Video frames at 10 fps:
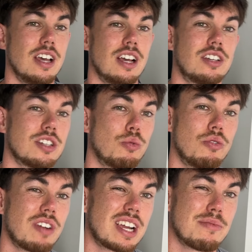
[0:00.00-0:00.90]
because I
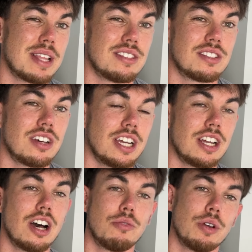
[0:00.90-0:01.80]
wouldn't recommend starting
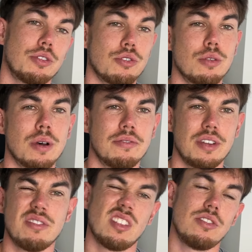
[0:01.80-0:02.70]
halfway through the month,
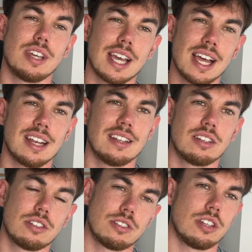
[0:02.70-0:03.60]
even though you can,
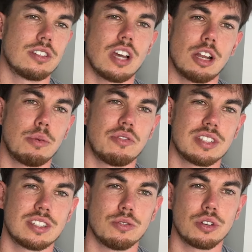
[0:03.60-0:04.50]
because the sign-up offer is
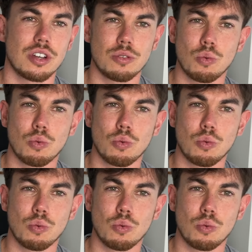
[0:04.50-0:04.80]
still good.